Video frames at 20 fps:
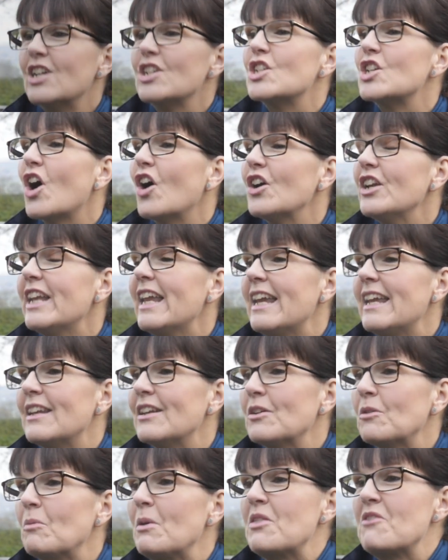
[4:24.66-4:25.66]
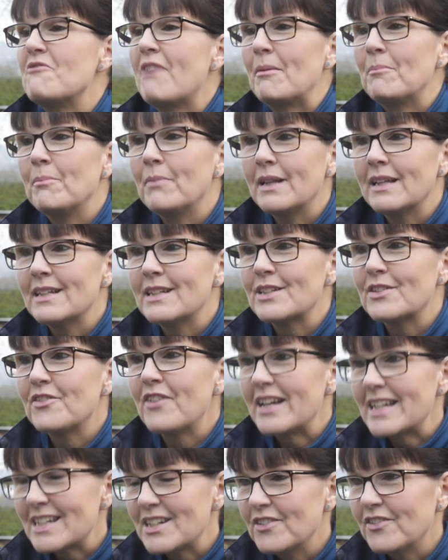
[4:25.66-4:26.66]
Join in with the Ramblers
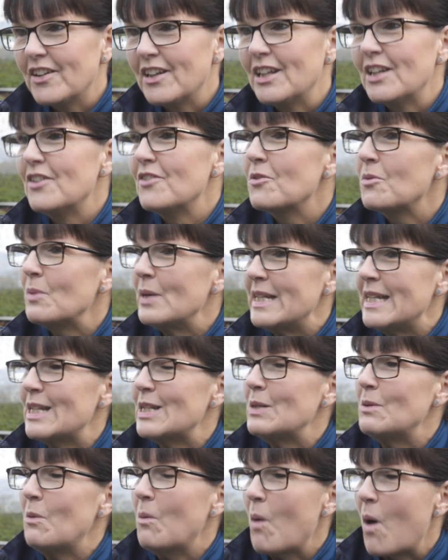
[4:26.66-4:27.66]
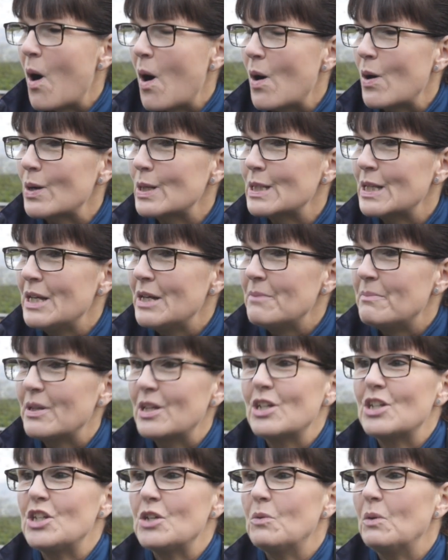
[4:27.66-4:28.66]
Festival of Winter Walks
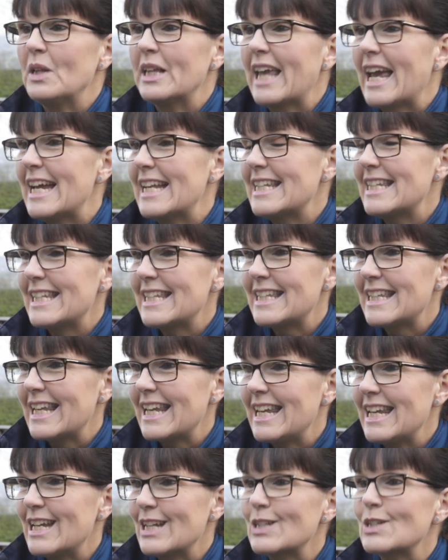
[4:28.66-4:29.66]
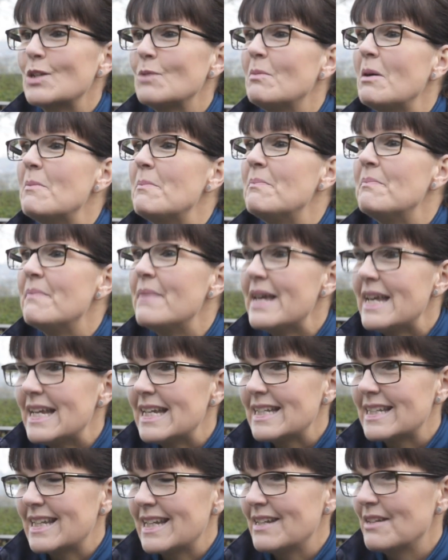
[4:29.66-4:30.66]
because you will get to see some
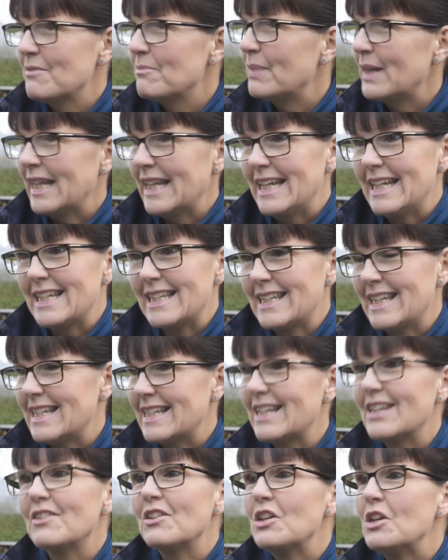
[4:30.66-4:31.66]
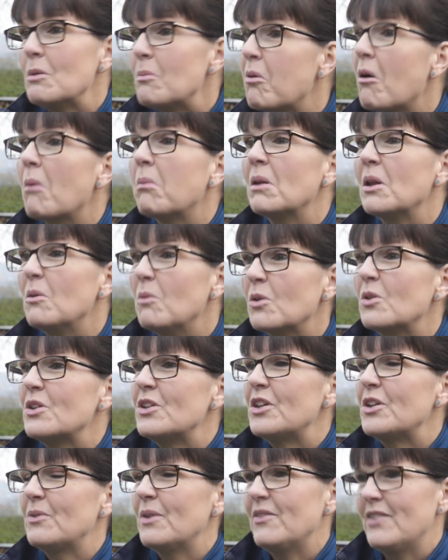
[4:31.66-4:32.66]
amazing places that you probably wouldn't
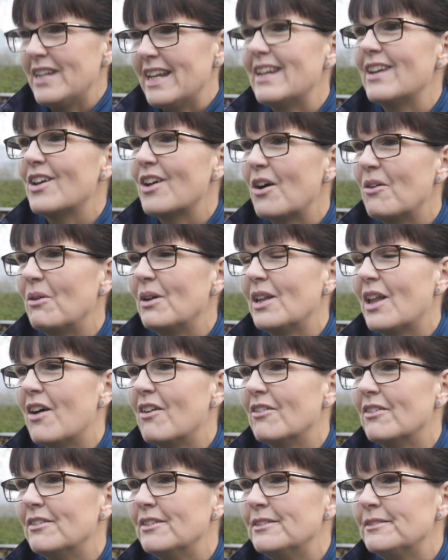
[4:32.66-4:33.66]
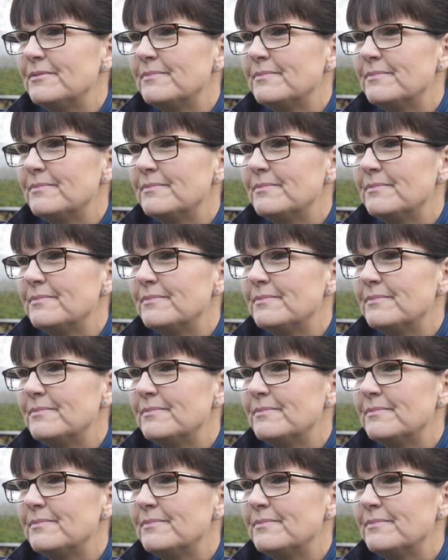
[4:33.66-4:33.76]
do if you didn't go along.